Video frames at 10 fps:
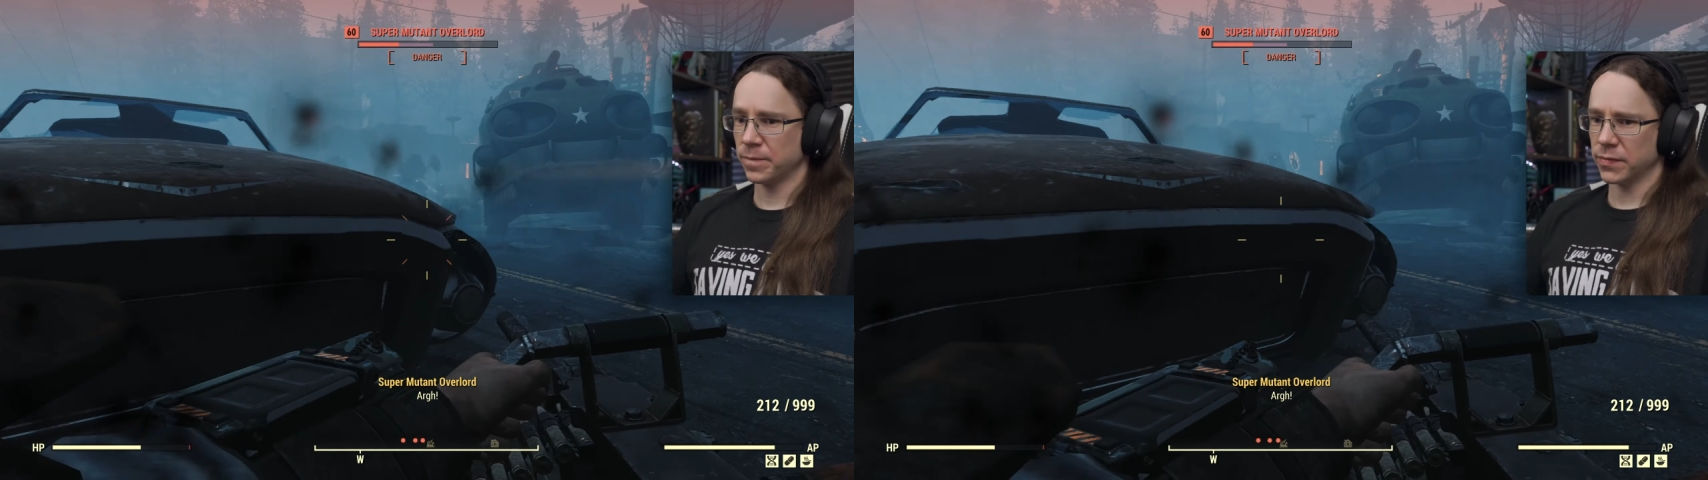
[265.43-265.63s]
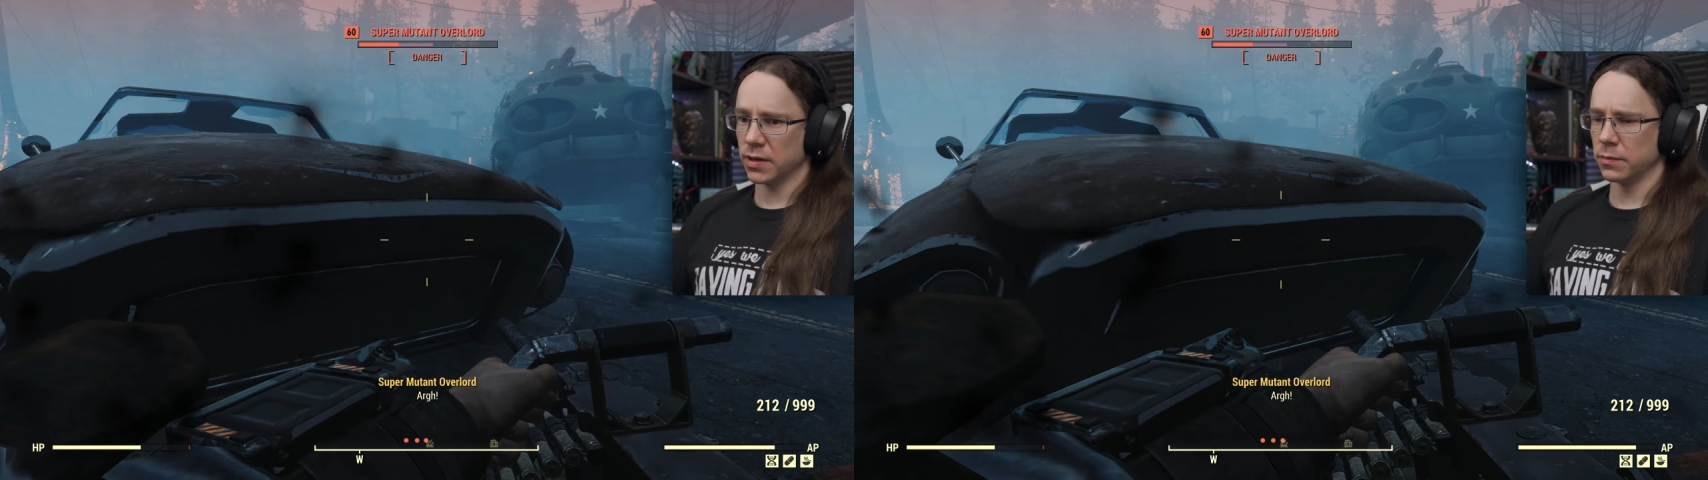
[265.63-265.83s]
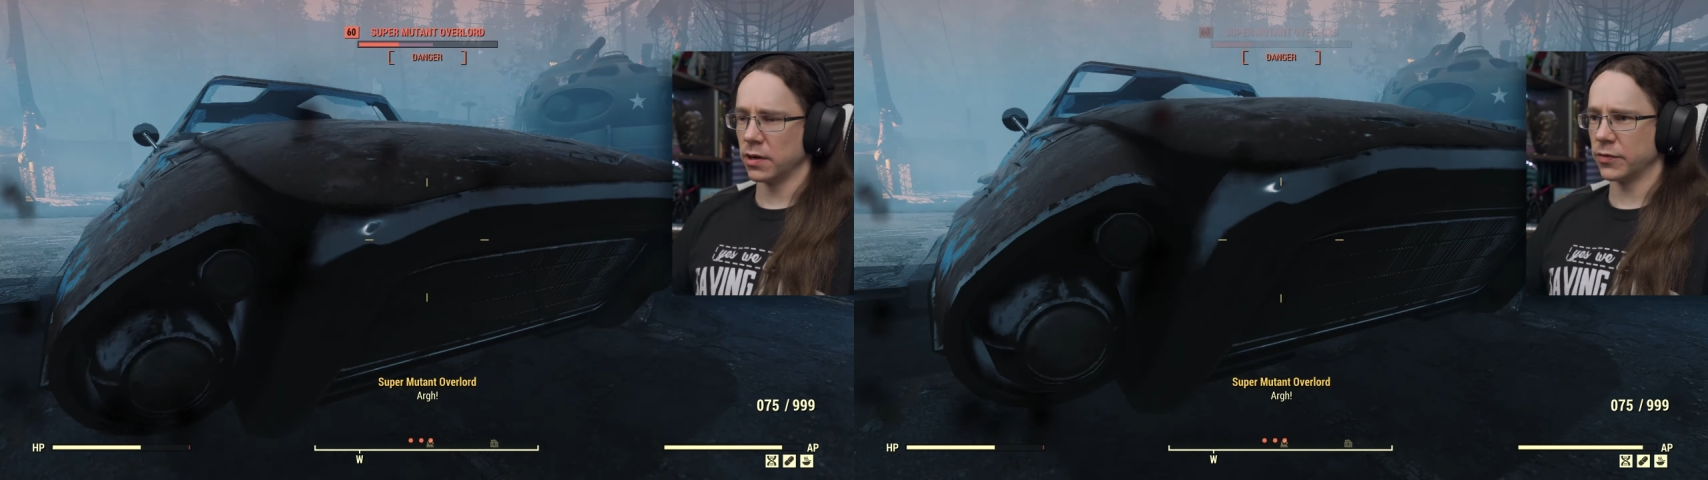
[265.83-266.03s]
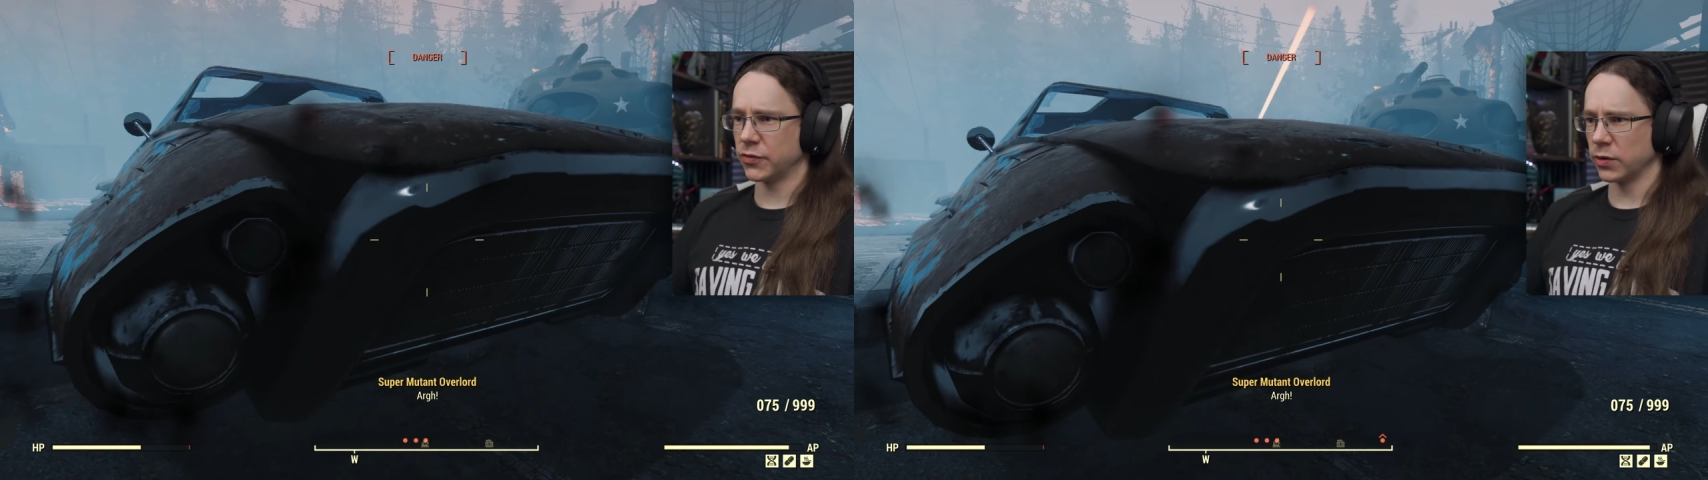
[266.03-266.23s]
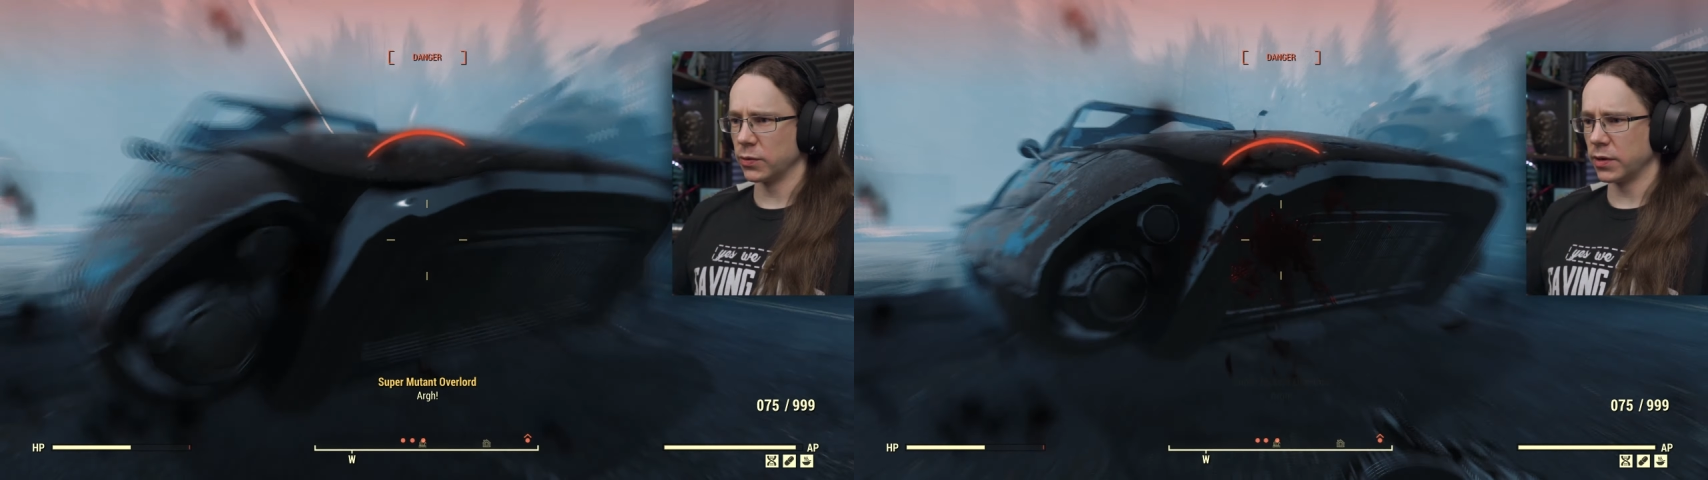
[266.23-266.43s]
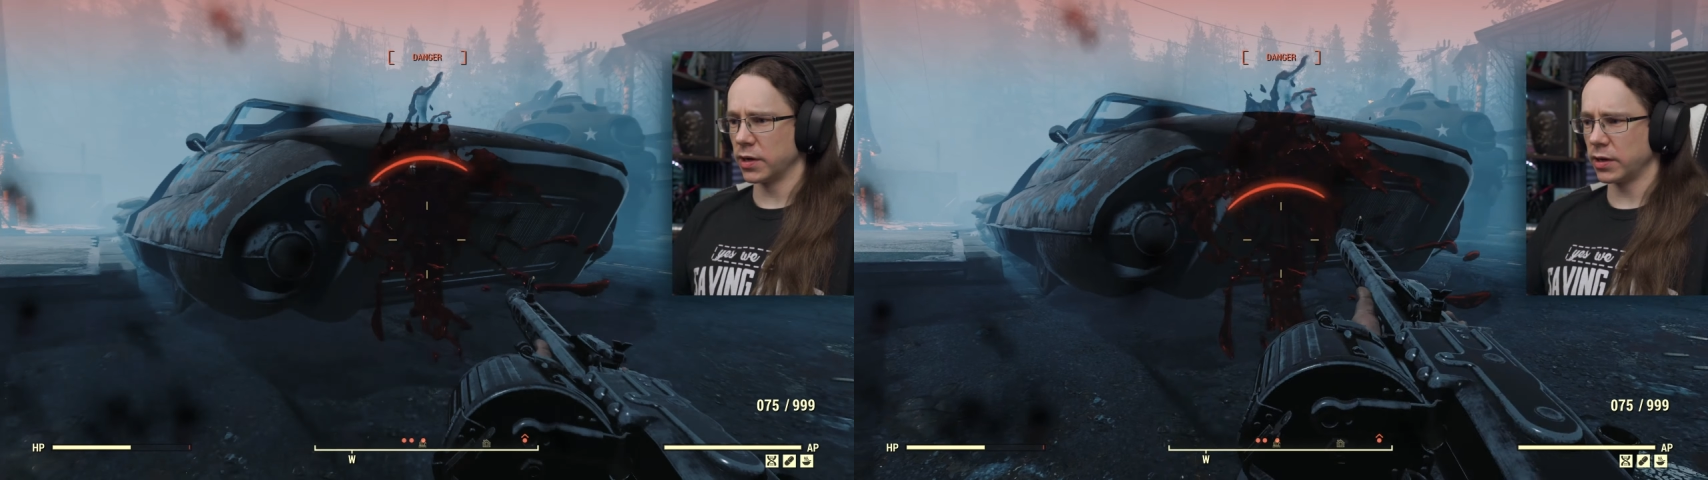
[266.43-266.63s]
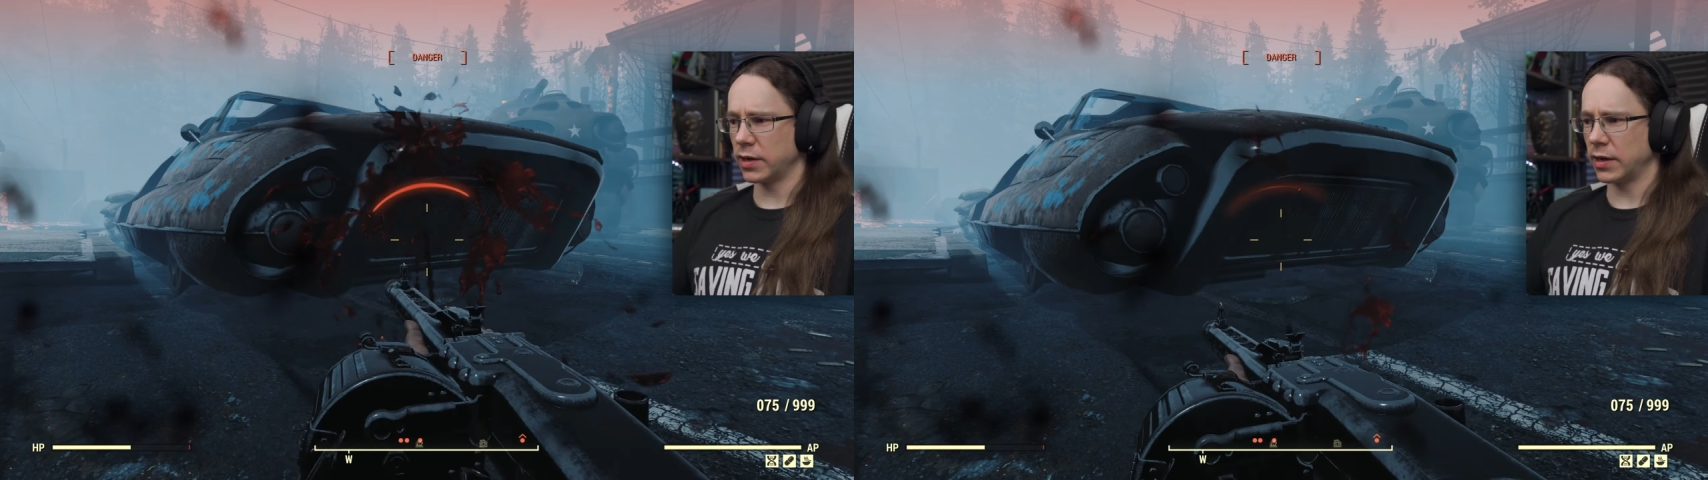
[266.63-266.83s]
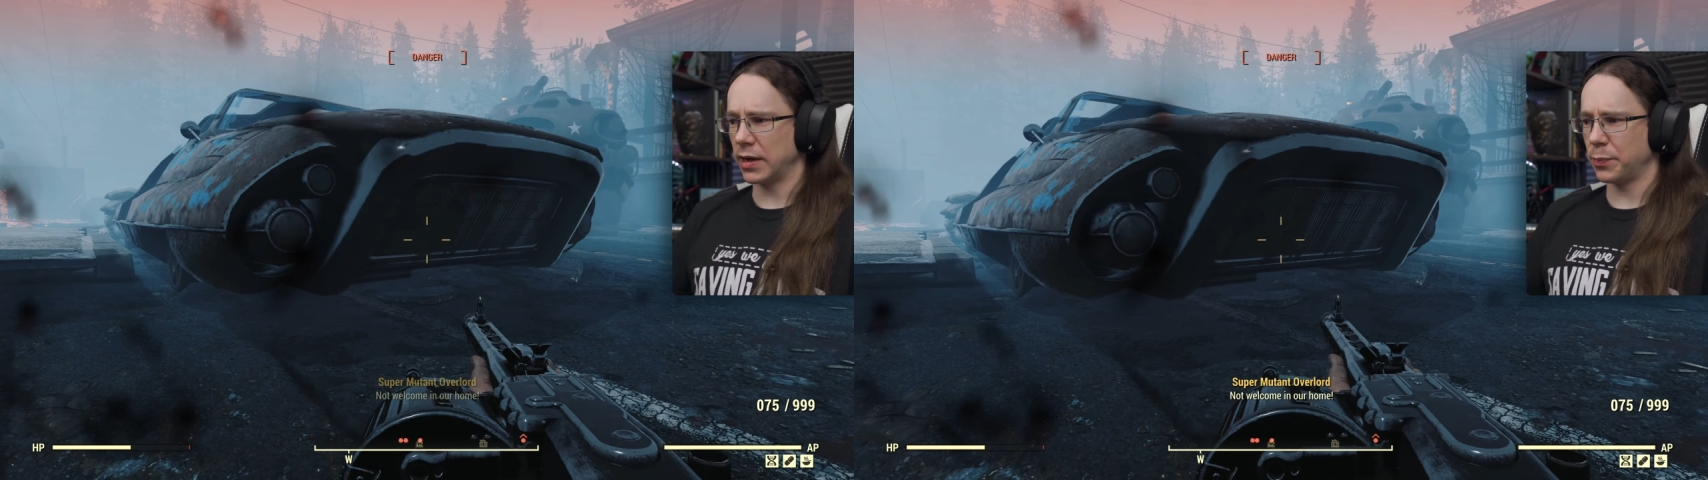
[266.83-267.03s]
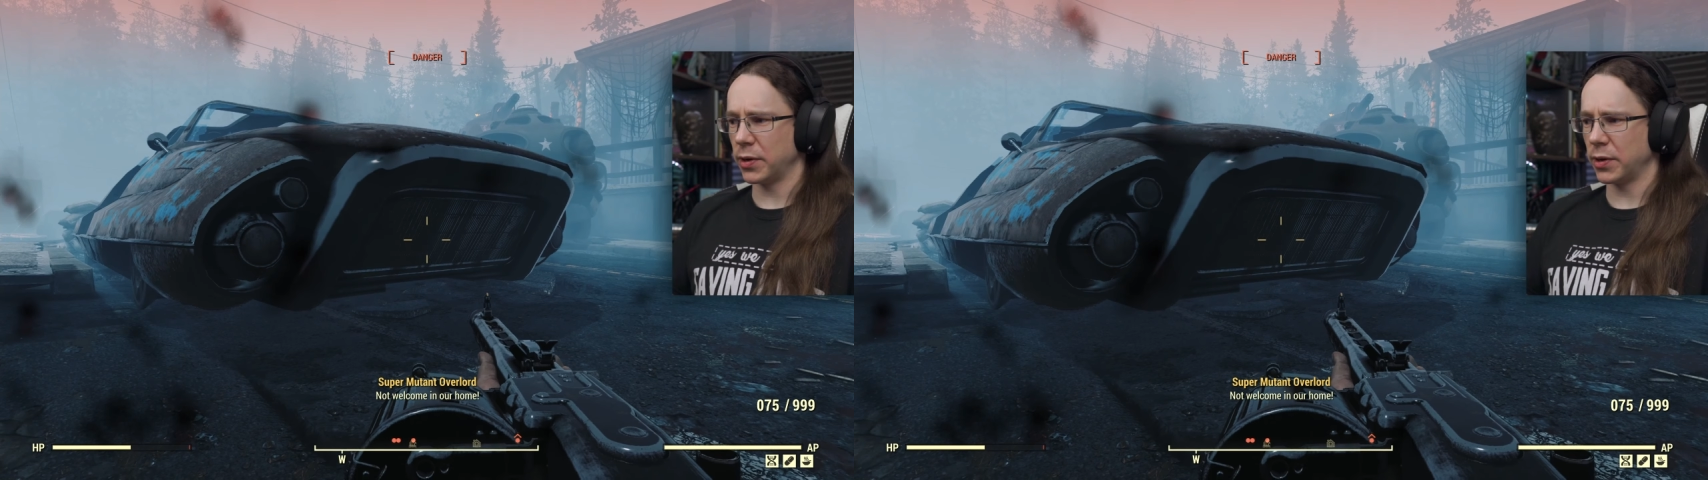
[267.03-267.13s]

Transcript: I might have to amp